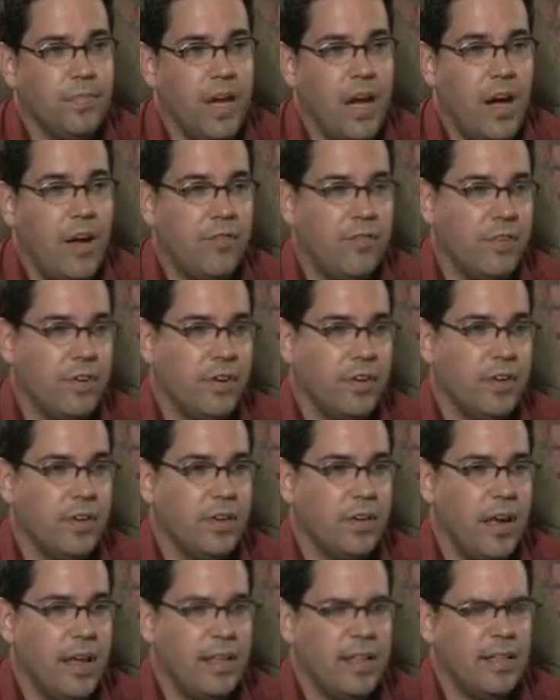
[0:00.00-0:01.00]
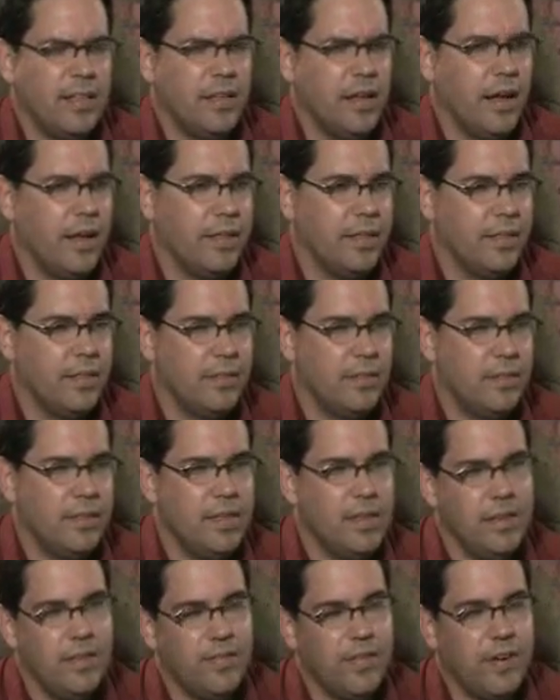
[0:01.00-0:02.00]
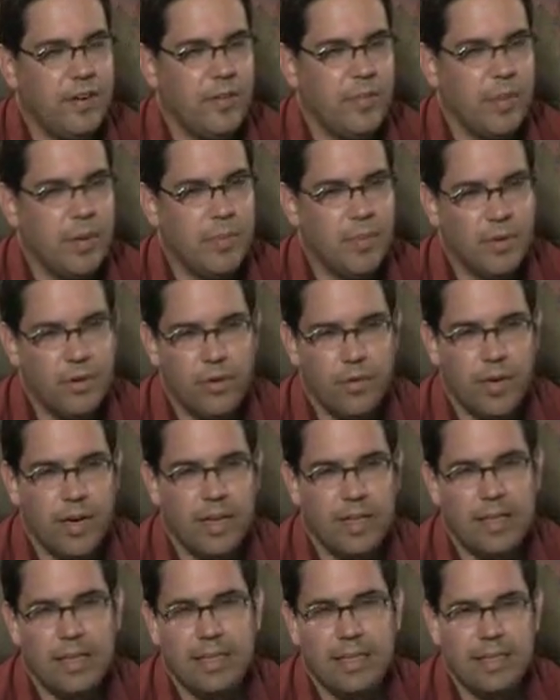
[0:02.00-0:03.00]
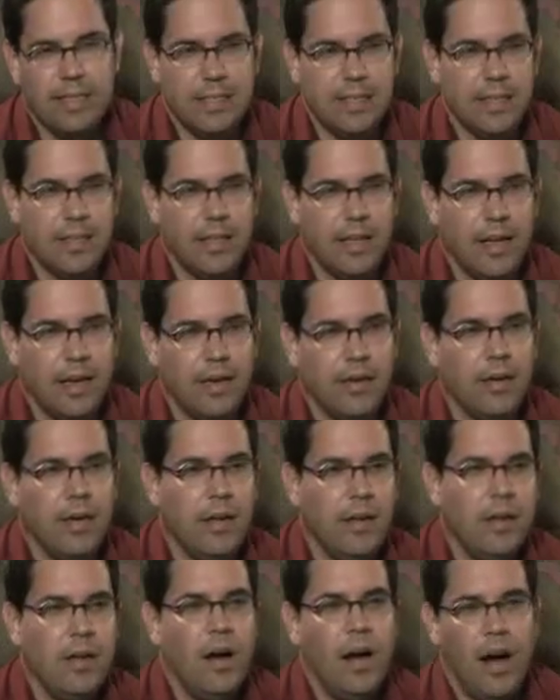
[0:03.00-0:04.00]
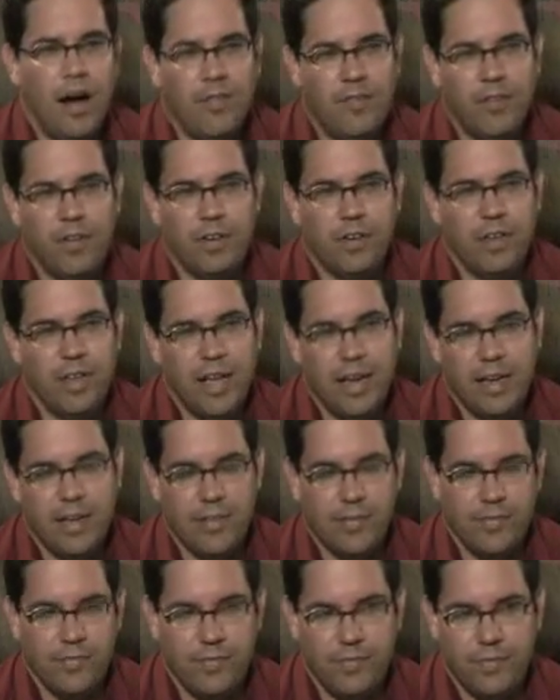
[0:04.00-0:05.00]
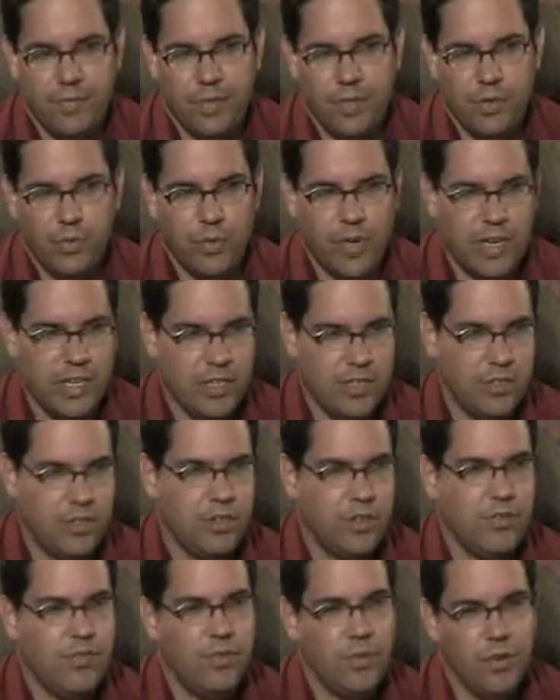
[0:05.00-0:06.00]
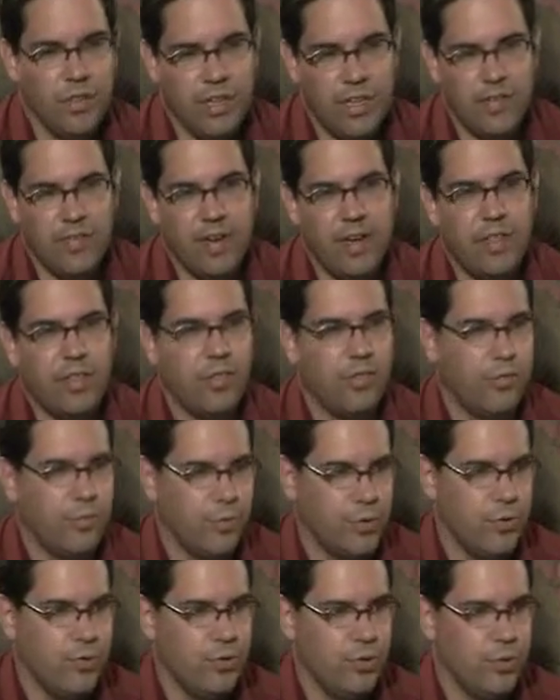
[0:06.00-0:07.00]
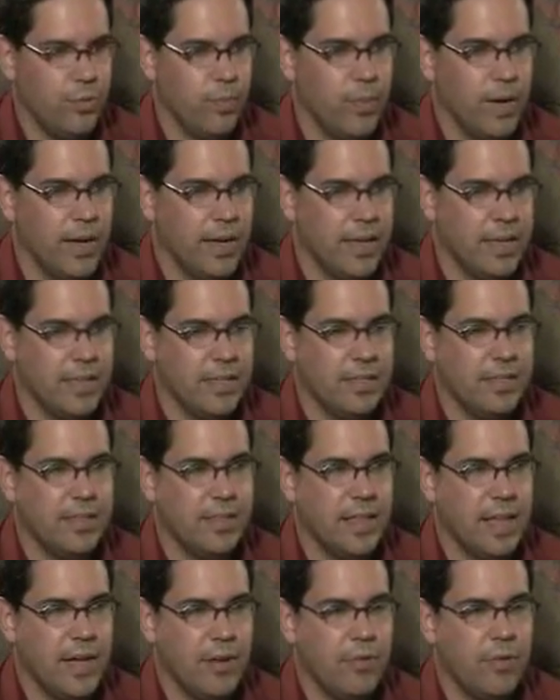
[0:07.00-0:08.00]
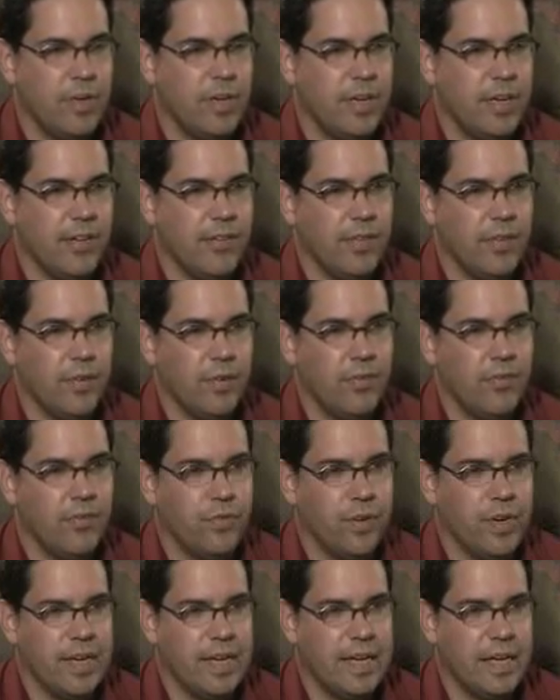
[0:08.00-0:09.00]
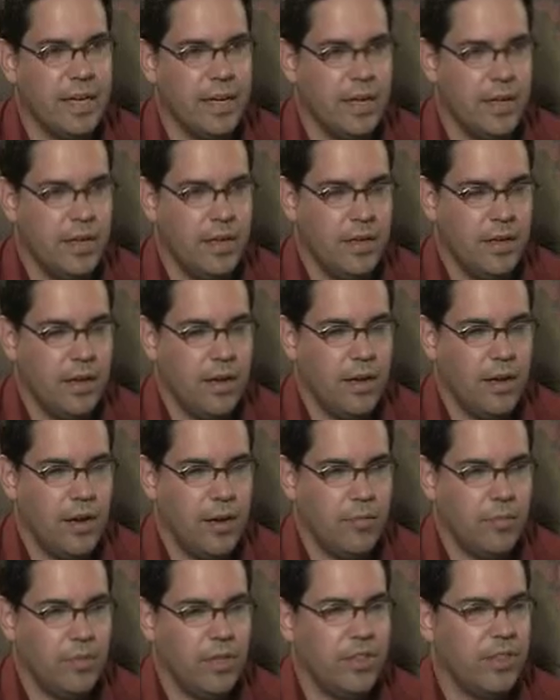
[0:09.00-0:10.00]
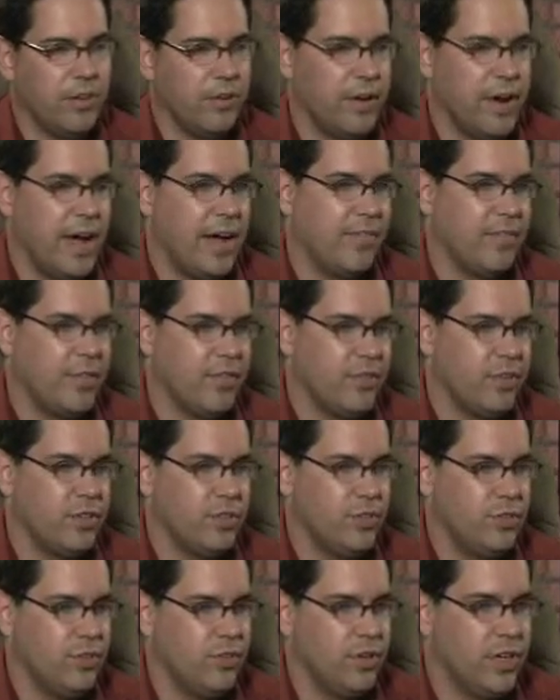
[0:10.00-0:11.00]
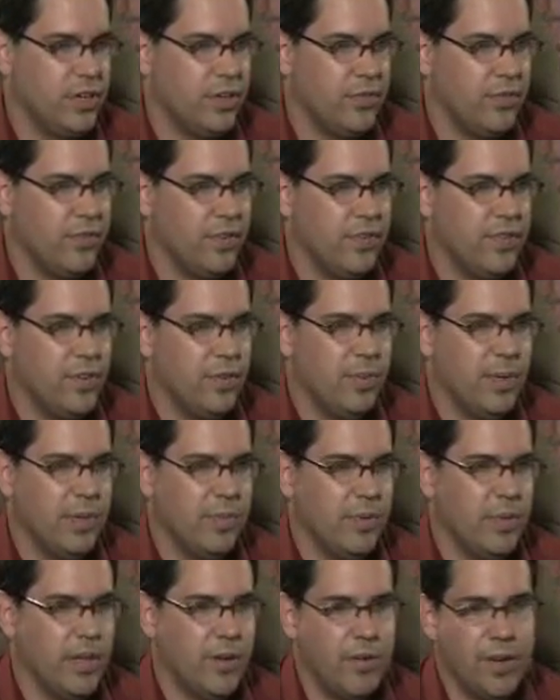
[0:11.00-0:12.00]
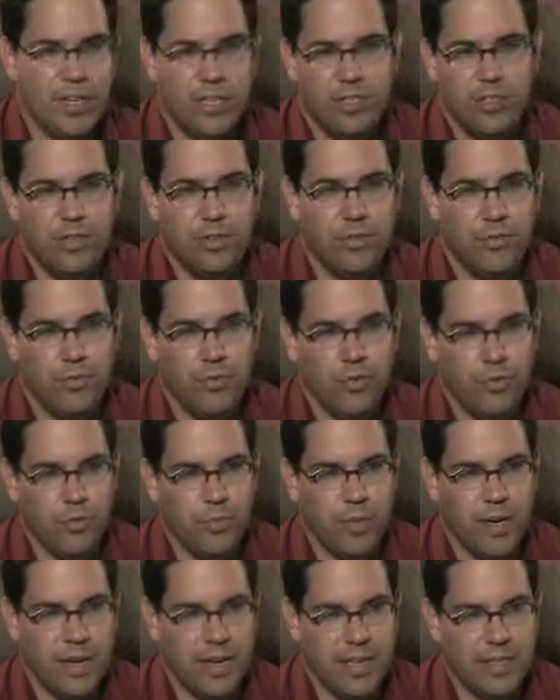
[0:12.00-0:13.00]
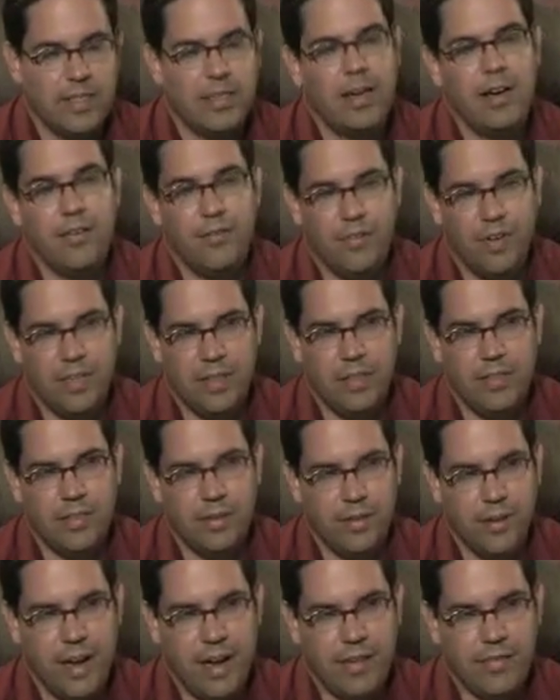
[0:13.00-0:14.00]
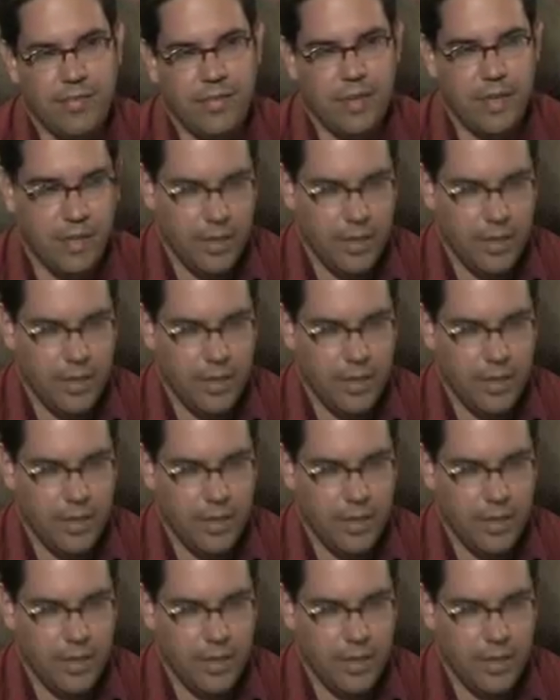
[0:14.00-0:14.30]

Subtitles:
offered, I think if I remember correctly, Disneyland offered that if you registered for the event through Doombuggies, they would give you a free lithograph. The first 250 people that registered through Doombuggies got a free lithograph.